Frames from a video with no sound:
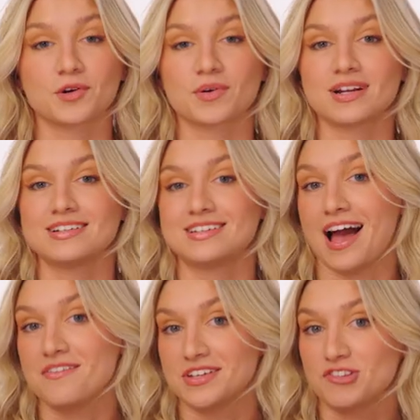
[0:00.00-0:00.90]
We're gonna
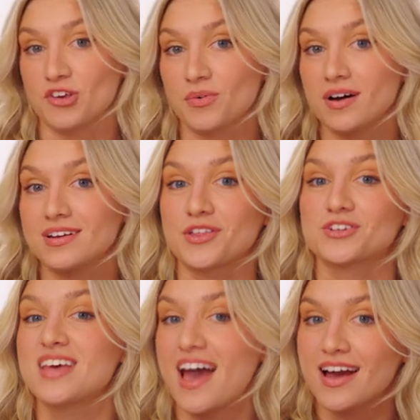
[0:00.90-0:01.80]
dive into another
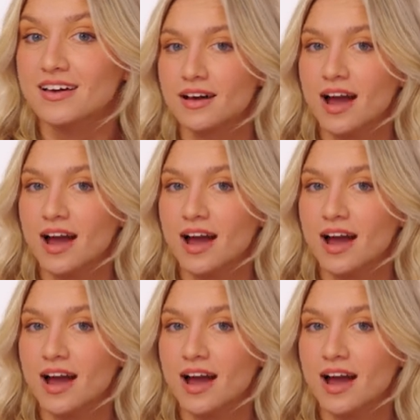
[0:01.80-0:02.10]
tech